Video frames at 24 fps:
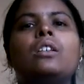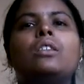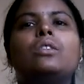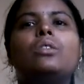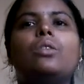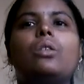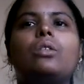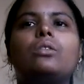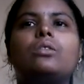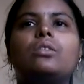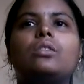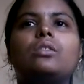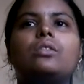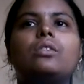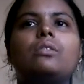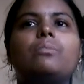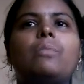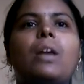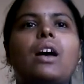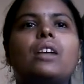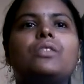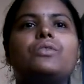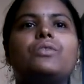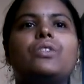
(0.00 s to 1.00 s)
the oxygen
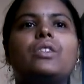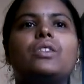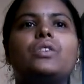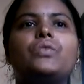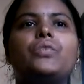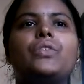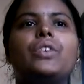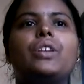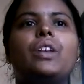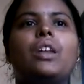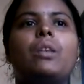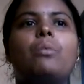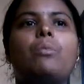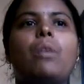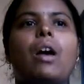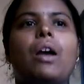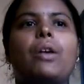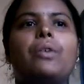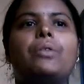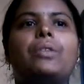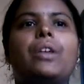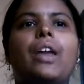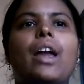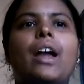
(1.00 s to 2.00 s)
mass transfer in
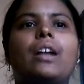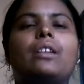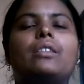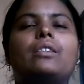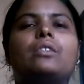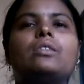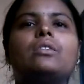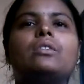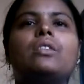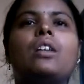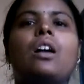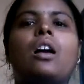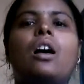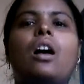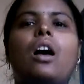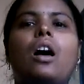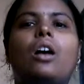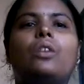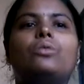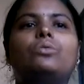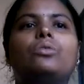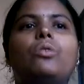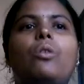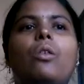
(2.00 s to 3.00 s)
bioreactors,
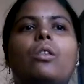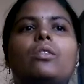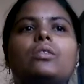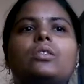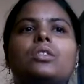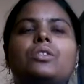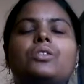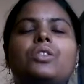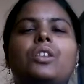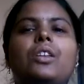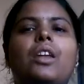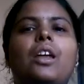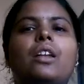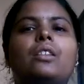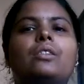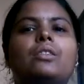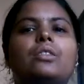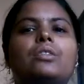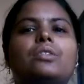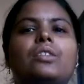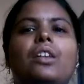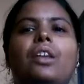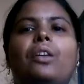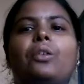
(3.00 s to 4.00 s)
how the oxygen
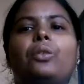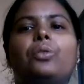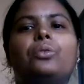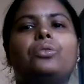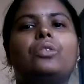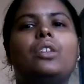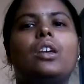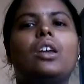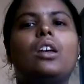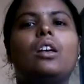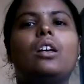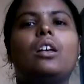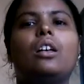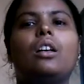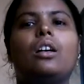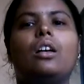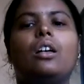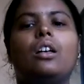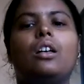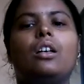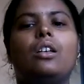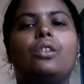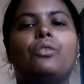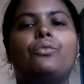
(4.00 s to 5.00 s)
enters into the
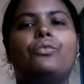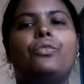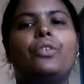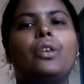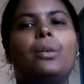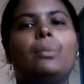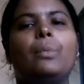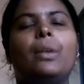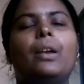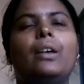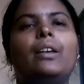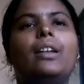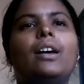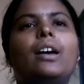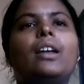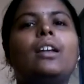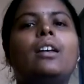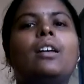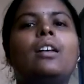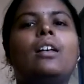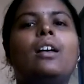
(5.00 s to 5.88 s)
fermenter,